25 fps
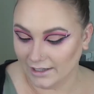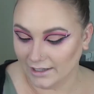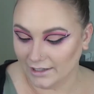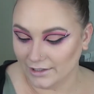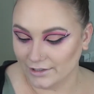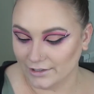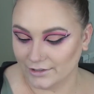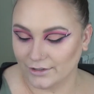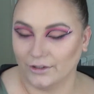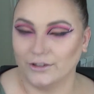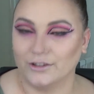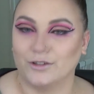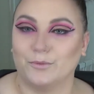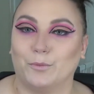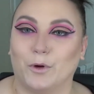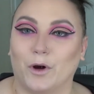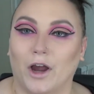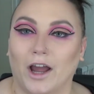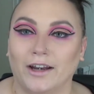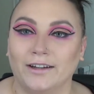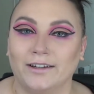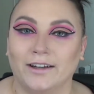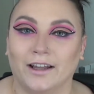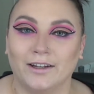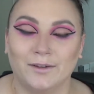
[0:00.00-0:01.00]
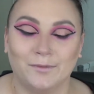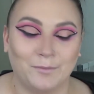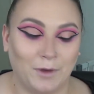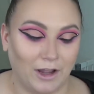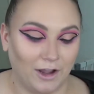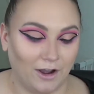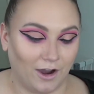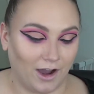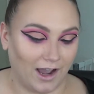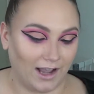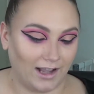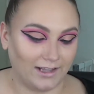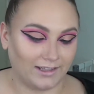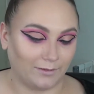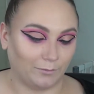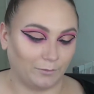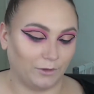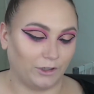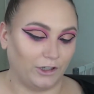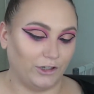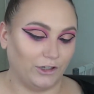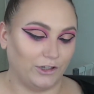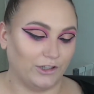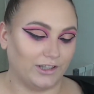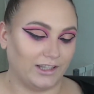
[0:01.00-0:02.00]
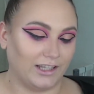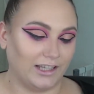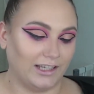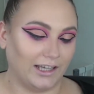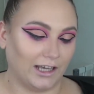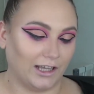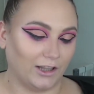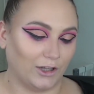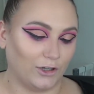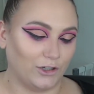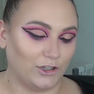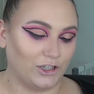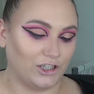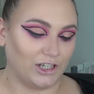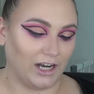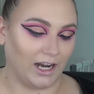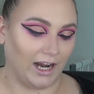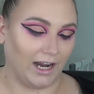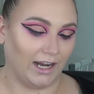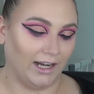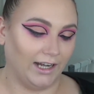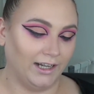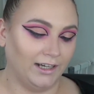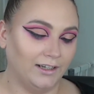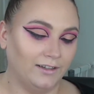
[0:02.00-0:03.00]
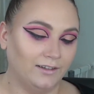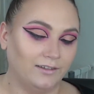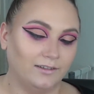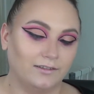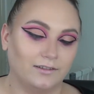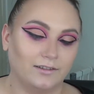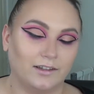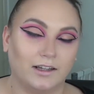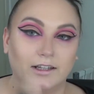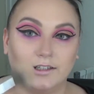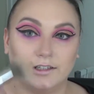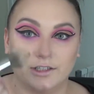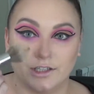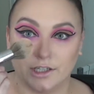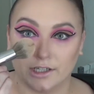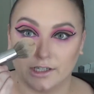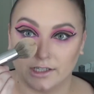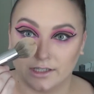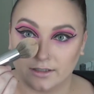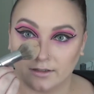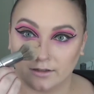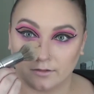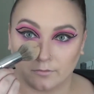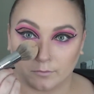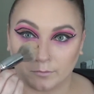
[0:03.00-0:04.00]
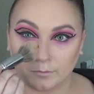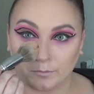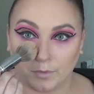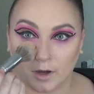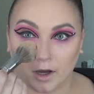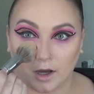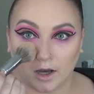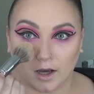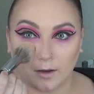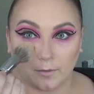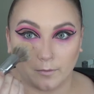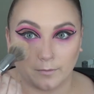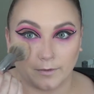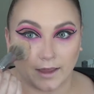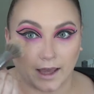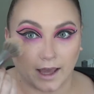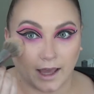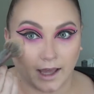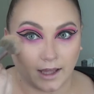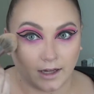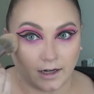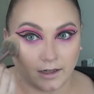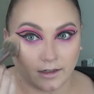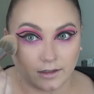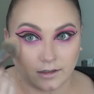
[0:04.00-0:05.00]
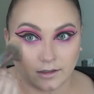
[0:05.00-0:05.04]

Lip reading: So to brighten under my eyes, I'm gonna use the yellow shade and just pop that